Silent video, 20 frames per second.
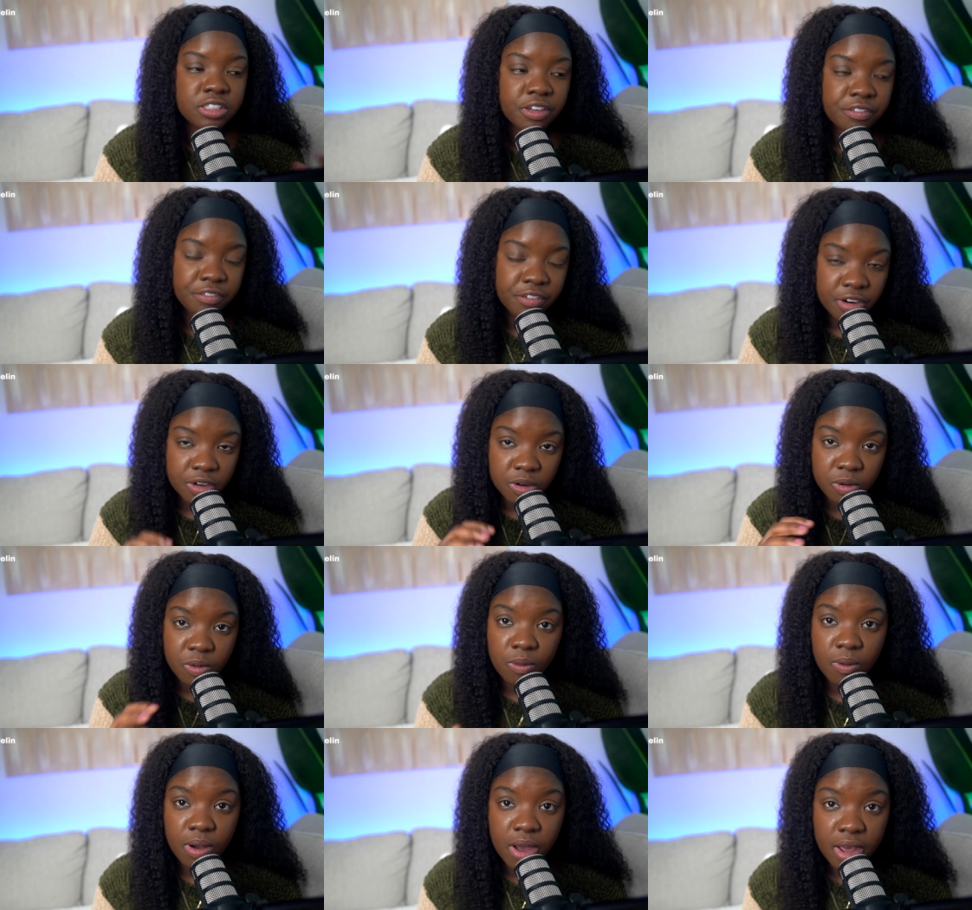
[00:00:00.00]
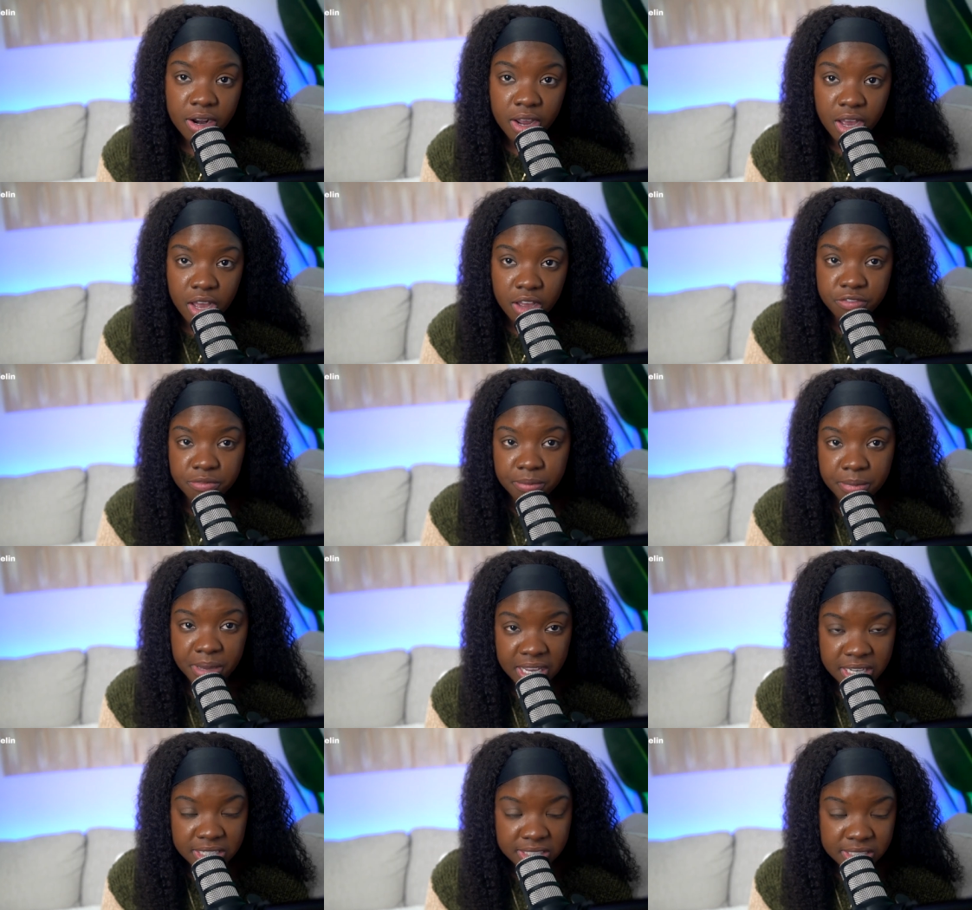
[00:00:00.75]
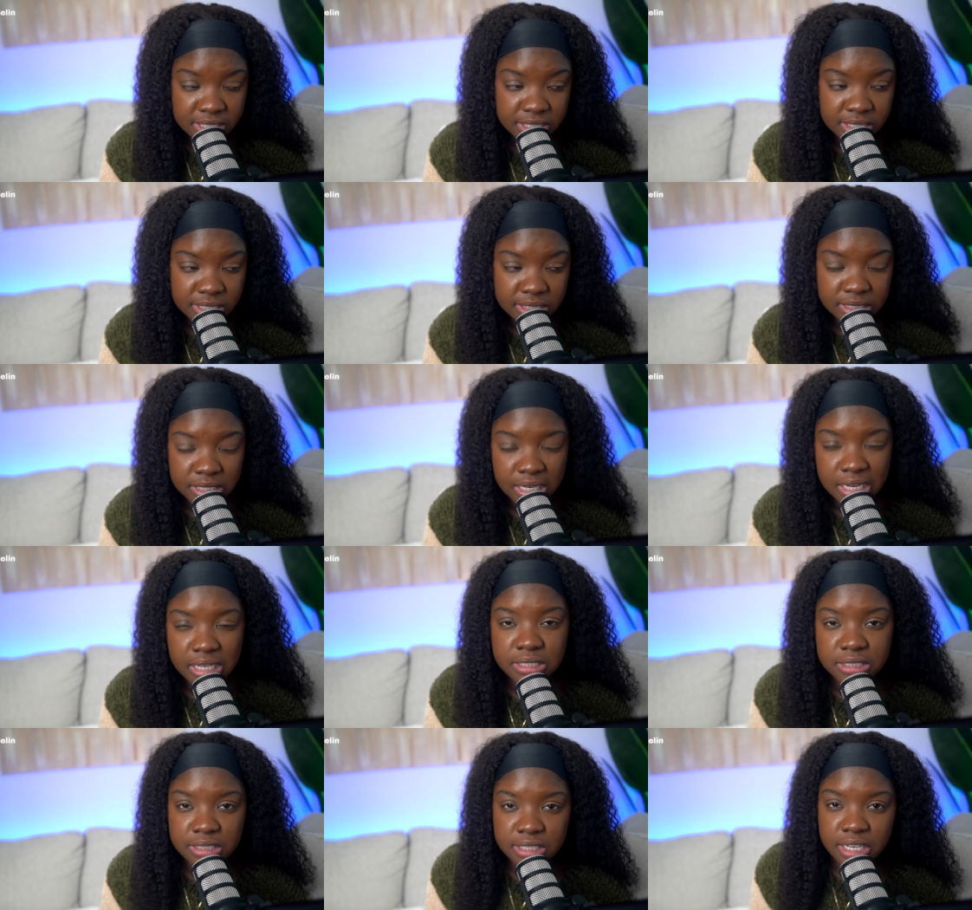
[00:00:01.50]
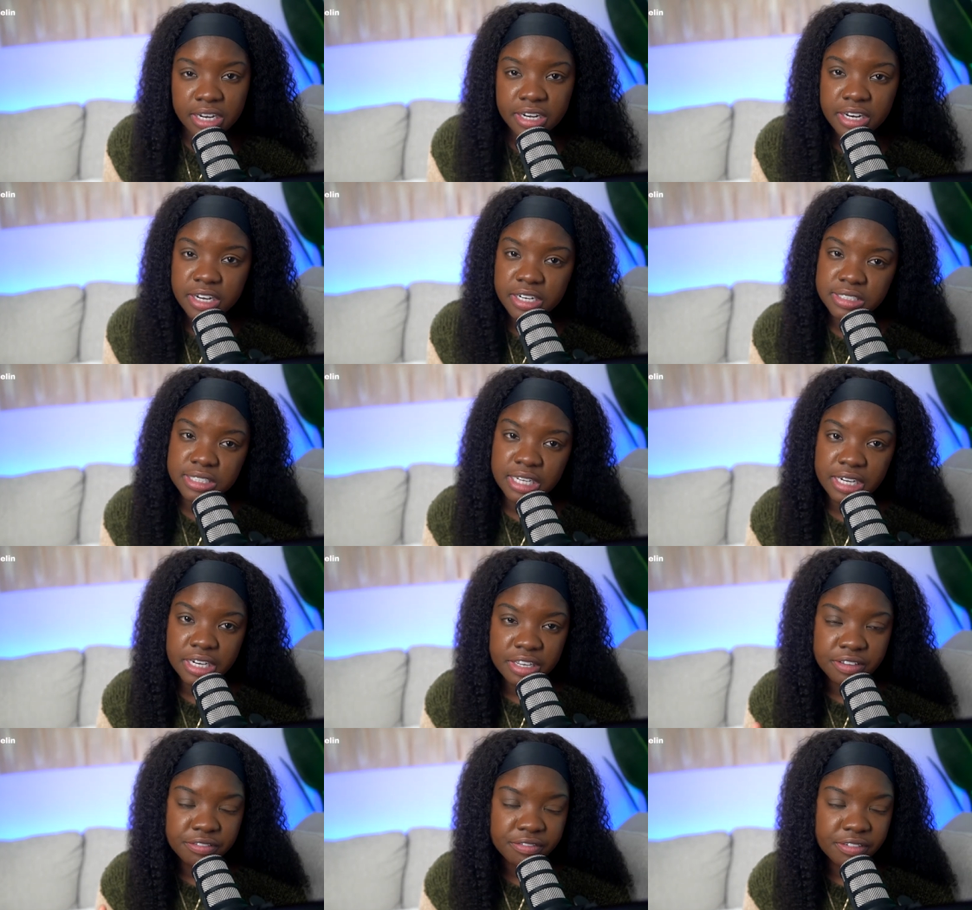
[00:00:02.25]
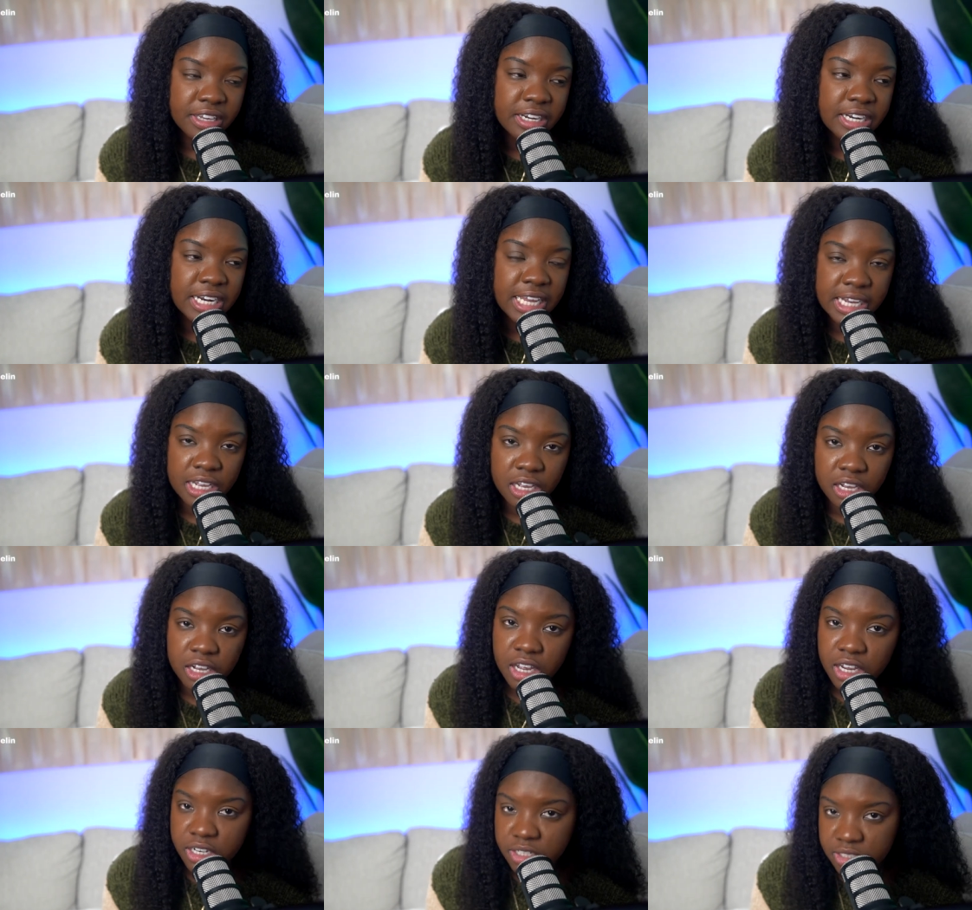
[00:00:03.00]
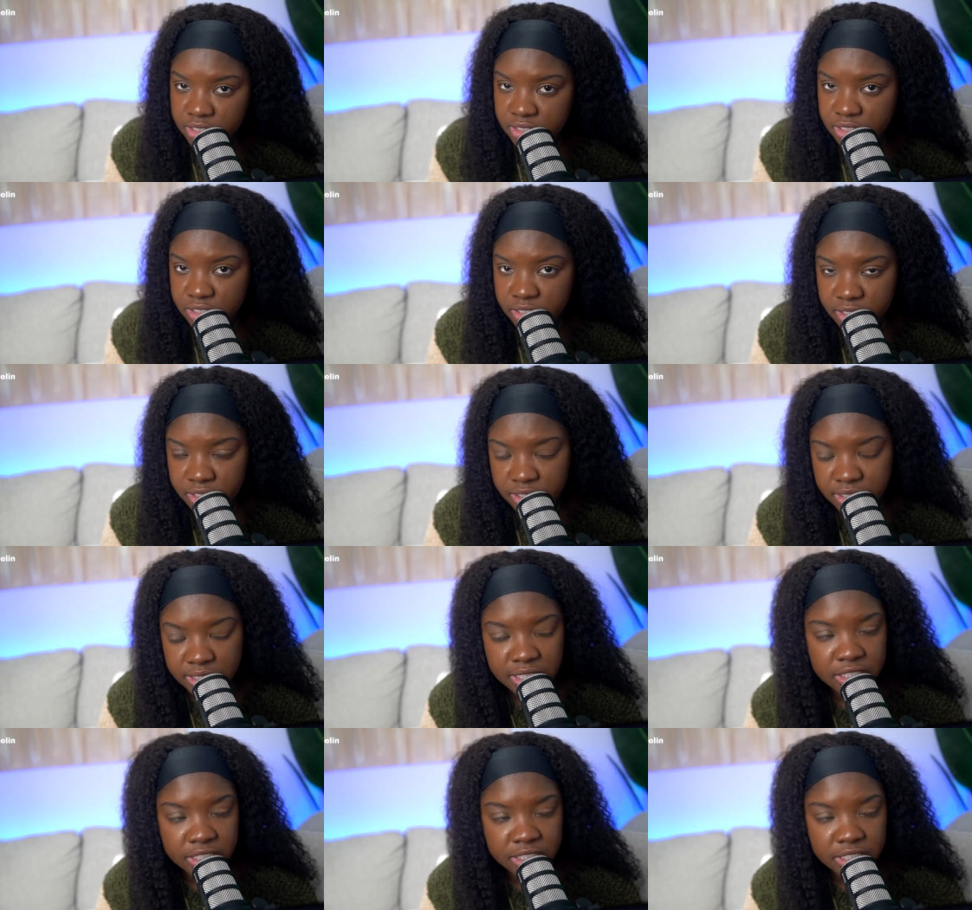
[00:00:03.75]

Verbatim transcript: So, for the one off basis, let's say there's an event like a concert,